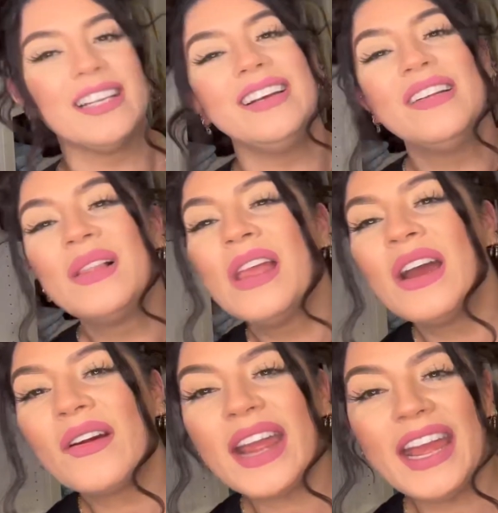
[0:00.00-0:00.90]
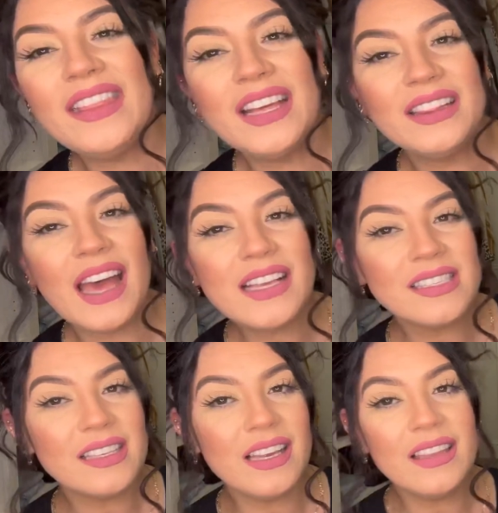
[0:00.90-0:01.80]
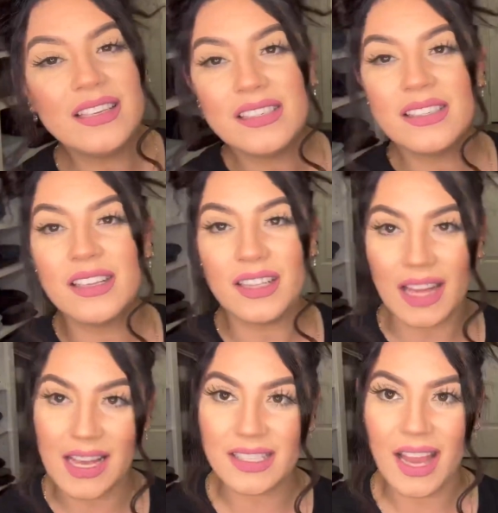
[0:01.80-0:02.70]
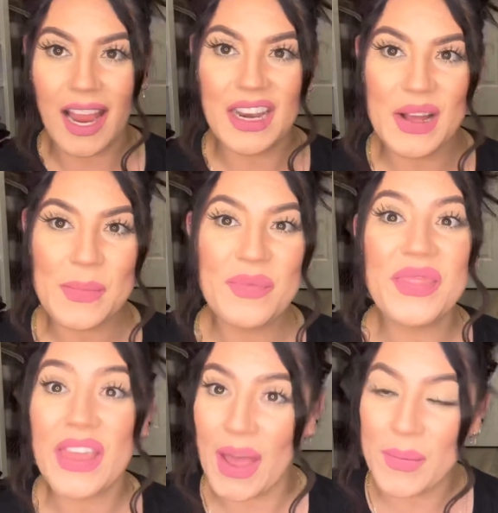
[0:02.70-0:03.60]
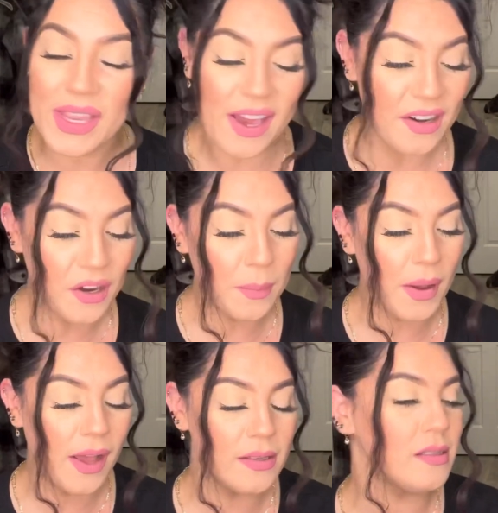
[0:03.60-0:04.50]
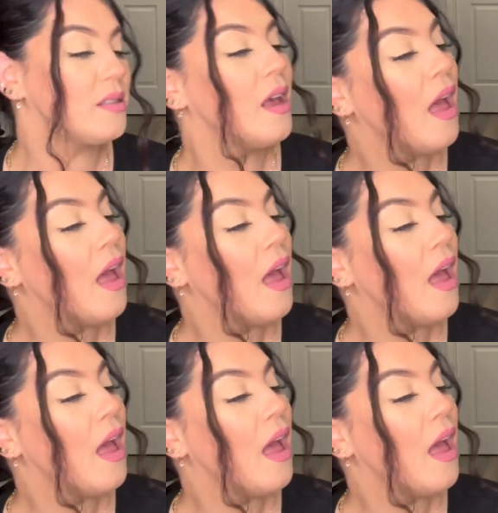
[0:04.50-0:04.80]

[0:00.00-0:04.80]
All right, and then lastly, this is the last item that we got in our box,